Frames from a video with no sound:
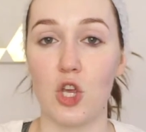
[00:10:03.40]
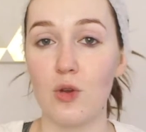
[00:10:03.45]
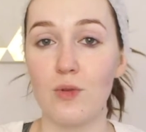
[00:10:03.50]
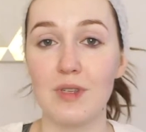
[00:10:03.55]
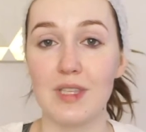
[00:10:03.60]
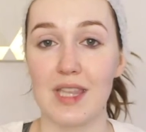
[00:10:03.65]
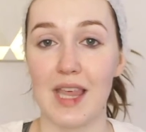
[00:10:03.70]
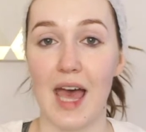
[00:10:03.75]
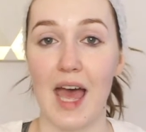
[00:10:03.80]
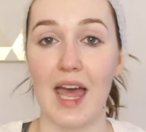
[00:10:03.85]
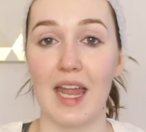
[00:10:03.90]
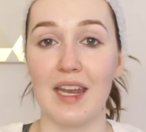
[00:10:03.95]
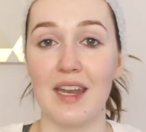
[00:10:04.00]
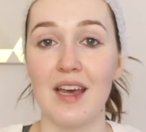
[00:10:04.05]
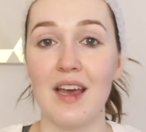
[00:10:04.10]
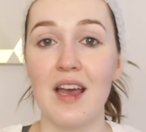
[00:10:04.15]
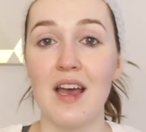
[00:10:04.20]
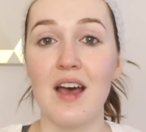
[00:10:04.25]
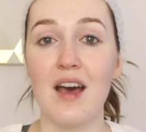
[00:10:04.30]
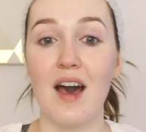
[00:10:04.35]
use
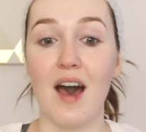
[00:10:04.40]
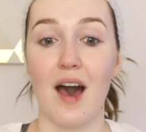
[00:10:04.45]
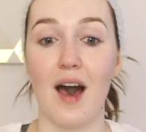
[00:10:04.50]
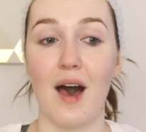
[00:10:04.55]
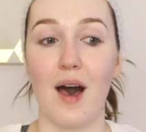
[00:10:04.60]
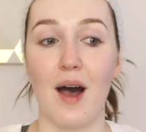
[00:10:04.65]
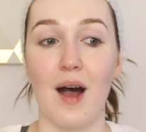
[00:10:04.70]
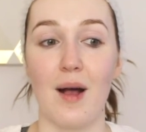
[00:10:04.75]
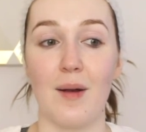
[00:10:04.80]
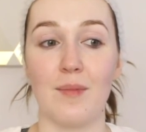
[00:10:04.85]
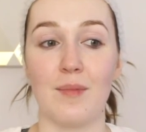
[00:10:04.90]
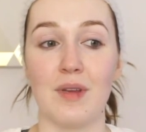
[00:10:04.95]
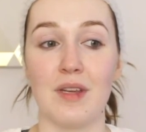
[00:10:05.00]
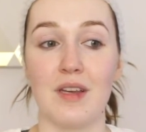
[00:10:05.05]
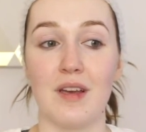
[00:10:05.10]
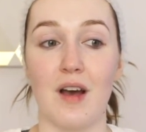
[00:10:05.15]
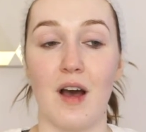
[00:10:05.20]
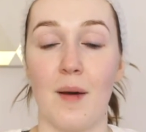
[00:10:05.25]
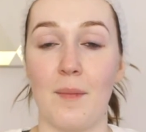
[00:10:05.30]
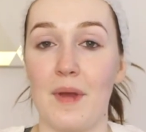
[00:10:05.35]
then on
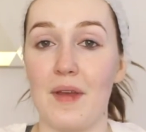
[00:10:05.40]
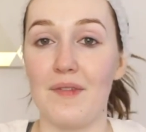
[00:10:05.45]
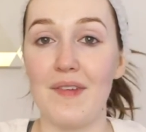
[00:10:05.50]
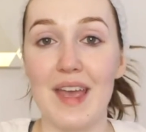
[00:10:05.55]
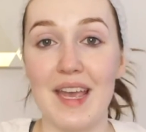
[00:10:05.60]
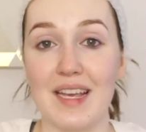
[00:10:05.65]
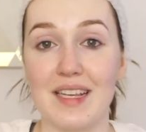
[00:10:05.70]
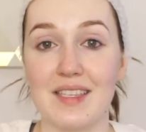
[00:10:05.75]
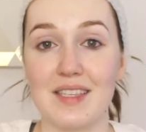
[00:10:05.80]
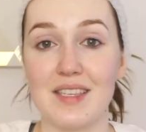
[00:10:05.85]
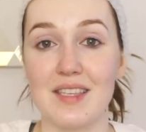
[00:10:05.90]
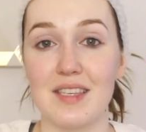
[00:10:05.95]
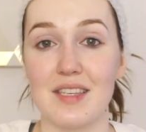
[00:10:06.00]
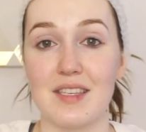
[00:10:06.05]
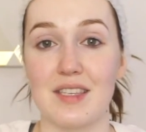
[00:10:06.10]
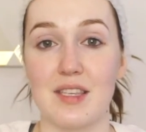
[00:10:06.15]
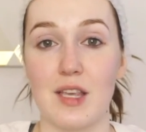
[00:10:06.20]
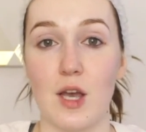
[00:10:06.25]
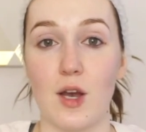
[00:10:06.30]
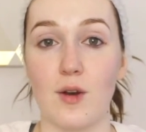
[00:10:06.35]
my face.
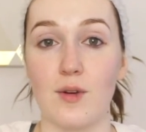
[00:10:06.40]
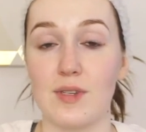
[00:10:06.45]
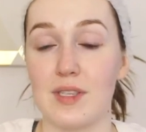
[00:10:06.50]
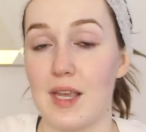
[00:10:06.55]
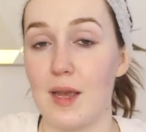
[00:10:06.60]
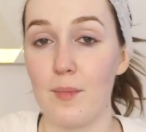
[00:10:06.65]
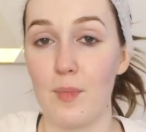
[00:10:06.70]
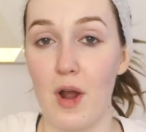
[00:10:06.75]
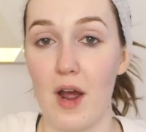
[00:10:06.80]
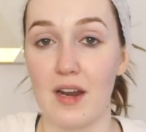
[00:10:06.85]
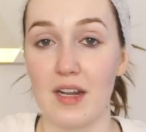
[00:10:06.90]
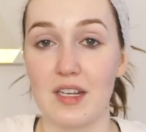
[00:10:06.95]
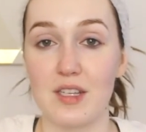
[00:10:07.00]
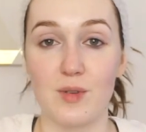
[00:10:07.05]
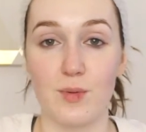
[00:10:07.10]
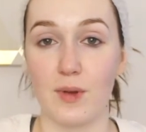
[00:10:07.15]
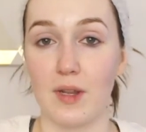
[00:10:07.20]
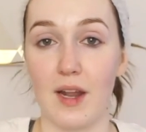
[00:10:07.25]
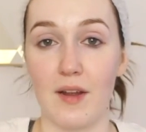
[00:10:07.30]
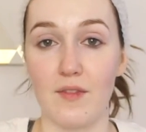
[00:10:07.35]
So same
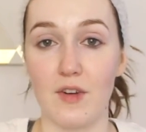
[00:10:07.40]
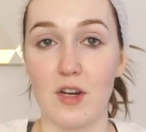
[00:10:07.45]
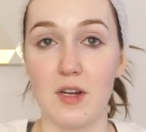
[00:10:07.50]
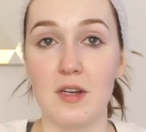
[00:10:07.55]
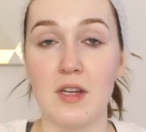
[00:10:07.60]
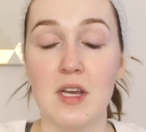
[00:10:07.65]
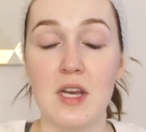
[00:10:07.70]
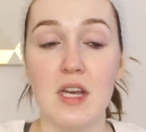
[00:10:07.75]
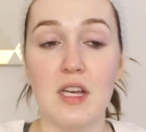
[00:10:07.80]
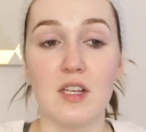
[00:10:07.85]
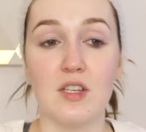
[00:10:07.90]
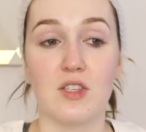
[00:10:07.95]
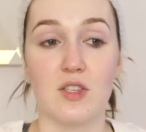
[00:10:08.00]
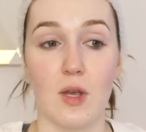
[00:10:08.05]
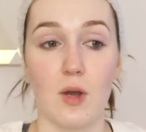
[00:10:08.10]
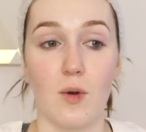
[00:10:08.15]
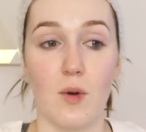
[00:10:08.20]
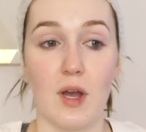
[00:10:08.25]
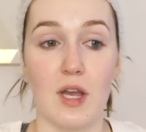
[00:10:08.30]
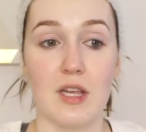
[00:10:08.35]
products, whatever.
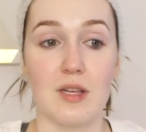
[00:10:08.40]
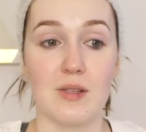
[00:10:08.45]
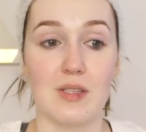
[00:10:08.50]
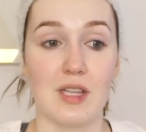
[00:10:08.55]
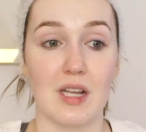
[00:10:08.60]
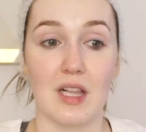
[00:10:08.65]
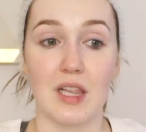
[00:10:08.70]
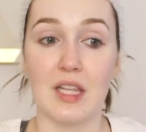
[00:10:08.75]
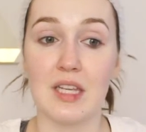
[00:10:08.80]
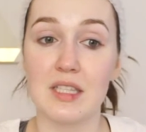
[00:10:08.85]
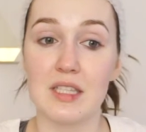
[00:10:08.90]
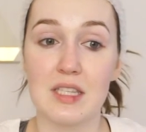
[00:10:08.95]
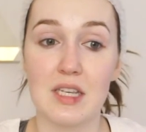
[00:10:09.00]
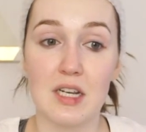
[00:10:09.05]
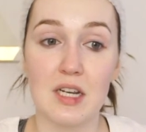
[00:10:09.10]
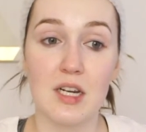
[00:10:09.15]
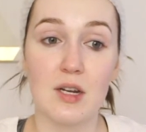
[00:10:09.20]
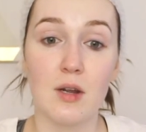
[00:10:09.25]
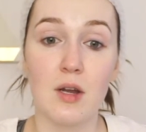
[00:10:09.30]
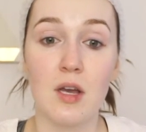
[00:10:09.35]
So I used the
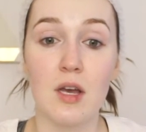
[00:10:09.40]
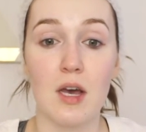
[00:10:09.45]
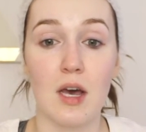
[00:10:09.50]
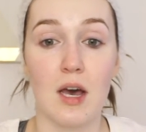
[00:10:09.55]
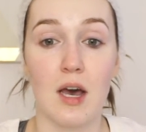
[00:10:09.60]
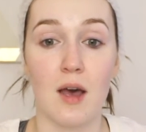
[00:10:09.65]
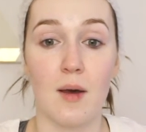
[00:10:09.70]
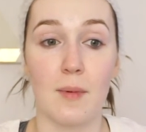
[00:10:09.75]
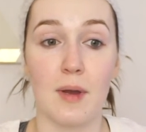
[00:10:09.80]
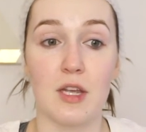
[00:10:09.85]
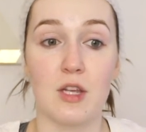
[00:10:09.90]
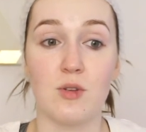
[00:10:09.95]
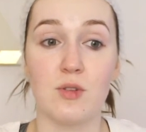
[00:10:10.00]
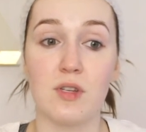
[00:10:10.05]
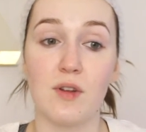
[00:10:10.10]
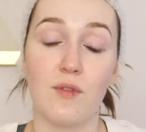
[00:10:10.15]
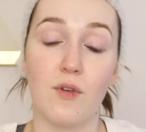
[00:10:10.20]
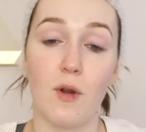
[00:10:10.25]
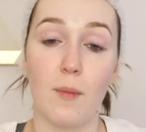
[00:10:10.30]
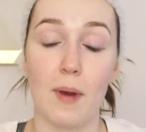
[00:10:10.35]
cleanser. I
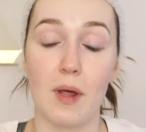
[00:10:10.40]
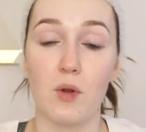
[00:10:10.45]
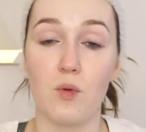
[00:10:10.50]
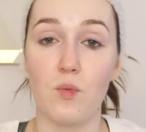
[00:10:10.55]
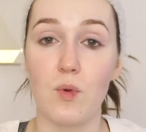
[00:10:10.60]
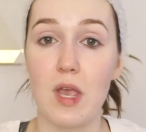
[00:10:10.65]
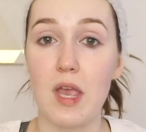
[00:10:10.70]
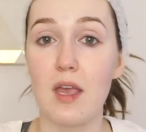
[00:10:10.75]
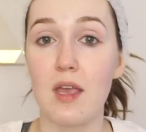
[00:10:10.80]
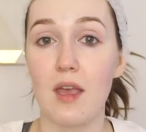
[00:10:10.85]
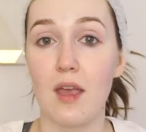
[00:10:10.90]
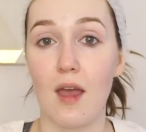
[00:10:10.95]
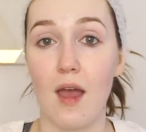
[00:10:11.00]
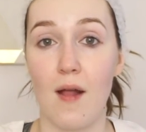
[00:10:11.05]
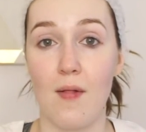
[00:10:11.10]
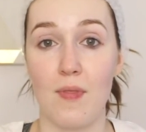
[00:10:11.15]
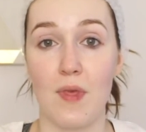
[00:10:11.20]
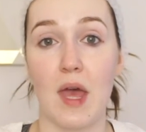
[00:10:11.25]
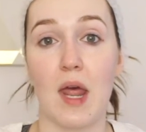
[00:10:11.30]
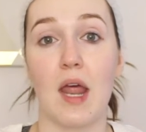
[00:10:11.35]
used it for about a week,
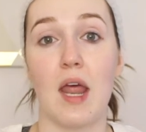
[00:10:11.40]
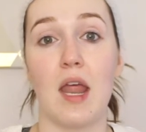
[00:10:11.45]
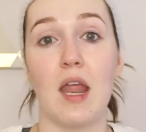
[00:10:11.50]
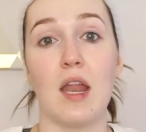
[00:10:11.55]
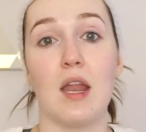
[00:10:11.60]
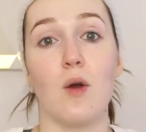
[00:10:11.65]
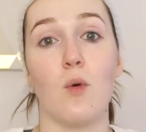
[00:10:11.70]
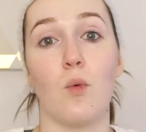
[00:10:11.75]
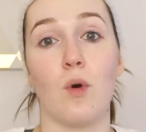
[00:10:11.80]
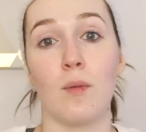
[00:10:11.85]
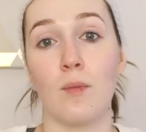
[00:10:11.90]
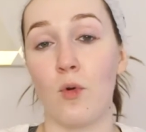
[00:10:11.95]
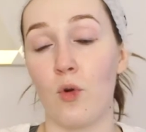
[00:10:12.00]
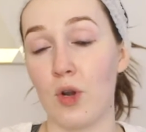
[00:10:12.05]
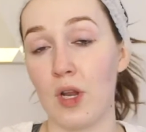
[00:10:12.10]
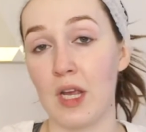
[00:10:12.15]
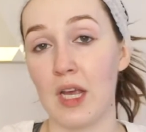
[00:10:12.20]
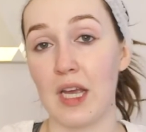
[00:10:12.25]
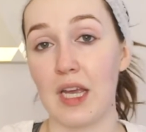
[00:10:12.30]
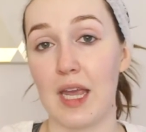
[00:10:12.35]
and then one
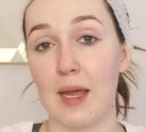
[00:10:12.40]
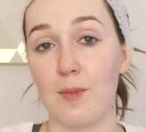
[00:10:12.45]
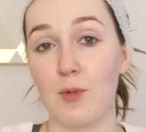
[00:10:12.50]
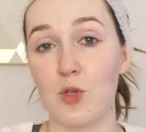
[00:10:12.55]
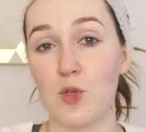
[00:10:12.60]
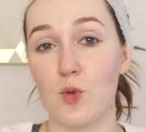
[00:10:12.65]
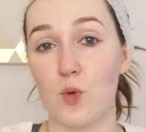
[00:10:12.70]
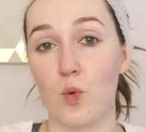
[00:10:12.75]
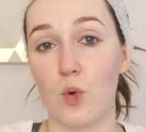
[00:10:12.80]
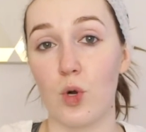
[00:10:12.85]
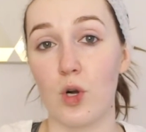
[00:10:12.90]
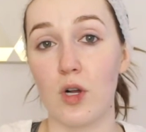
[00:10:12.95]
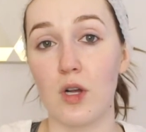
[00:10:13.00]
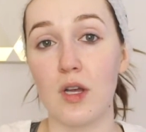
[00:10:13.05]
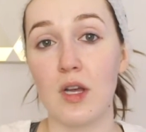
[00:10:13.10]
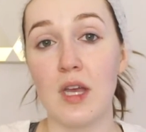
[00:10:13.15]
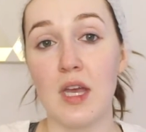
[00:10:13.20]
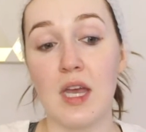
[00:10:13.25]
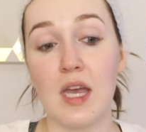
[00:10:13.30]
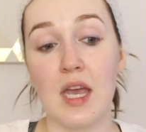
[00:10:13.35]
morning I came to
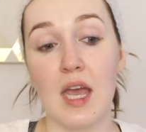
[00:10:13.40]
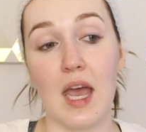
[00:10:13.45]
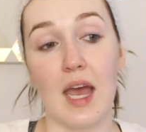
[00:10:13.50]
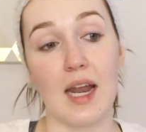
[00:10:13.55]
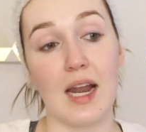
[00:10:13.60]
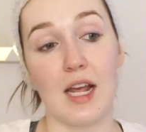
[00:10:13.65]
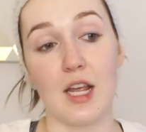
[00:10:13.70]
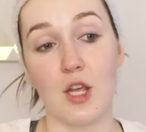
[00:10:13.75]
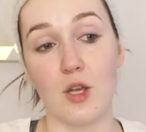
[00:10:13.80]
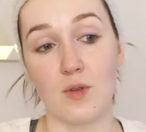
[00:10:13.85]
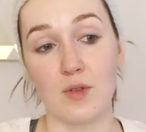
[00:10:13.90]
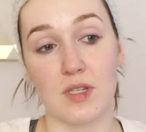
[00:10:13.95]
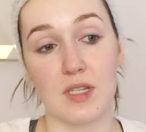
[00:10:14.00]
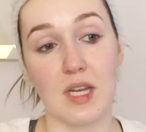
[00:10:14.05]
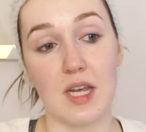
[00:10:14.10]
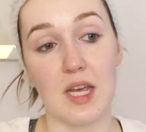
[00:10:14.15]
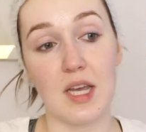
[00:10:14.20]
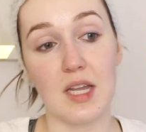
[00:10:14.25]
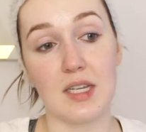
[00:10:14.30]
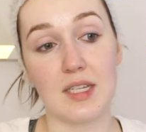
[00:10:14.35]
school and I used
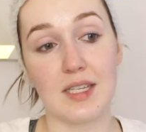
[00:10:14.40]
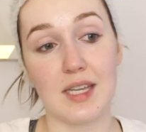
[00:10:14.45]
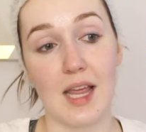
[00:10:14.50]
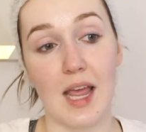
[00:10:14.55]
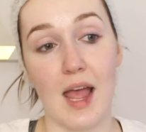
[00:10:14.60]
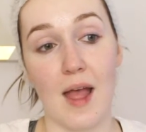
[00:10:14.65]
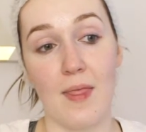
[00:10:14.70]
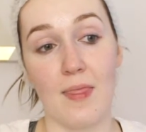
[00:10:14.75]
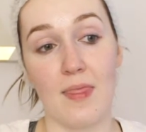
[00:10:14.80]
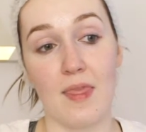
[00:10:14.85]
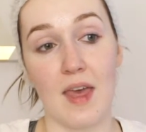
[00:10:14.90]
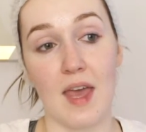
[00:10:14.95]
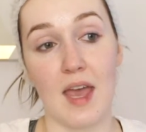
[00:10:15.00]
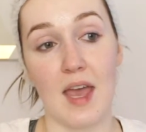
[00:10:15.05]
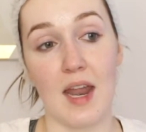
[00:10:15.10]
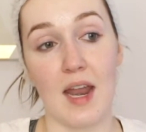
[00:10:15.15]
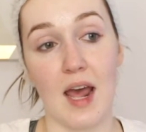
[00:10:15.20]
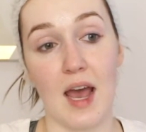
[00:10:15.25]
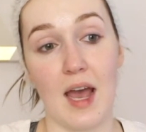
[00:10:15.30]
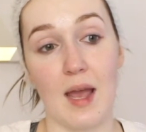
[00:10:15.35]
it, and
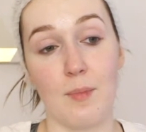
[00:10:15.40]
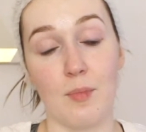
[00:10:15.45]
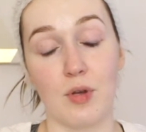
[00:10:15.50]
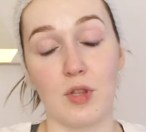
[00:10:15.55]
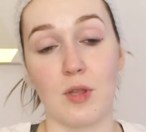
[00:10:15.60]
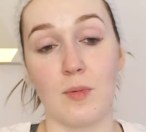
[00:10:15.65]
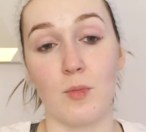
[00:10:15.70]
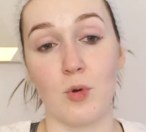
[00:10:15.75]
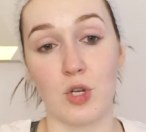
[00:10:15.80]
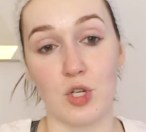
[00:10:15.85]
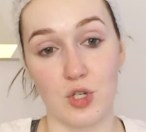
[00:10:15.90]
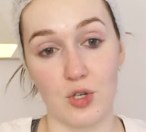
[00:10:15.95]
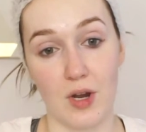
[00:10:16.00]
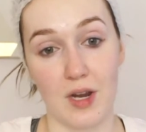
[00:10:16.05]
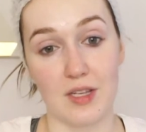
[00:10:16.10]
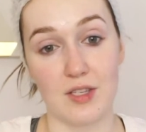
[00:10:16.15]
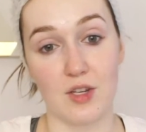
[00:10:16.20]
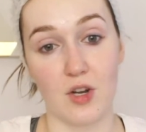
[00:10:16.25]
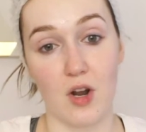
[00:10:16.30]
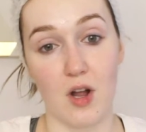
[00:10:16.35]
then I put the
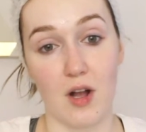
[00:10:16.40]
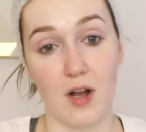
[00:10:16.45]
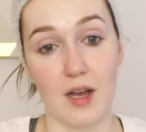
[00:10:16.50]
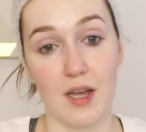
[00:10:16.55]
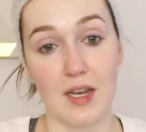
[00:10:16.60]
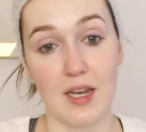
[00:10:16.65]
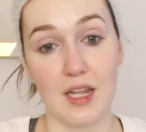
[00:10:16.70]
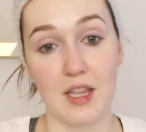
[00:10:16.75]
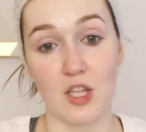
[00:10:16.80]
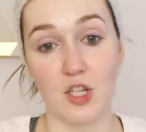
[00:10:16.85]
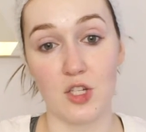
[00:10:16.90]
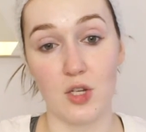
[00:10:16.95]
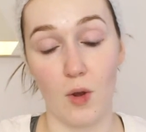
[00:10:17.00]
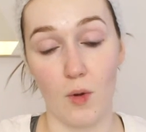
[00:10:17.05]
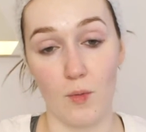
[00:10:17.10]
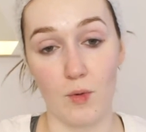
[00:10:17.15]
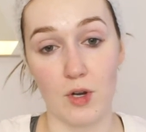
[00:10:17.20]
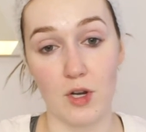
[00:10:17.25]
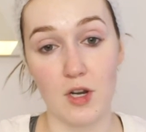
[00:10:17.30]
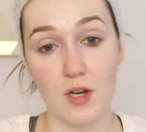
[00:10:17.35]
moisturizer on and the
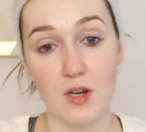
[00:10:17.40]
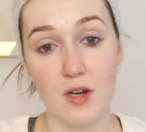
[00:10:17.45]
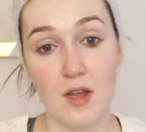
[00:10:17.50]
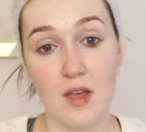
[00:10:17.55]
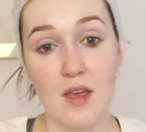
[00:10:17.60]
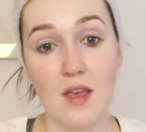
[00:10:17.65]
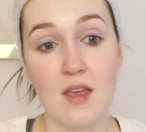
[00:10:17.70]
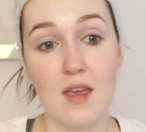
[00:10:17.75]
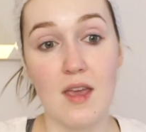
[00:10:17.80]
toner,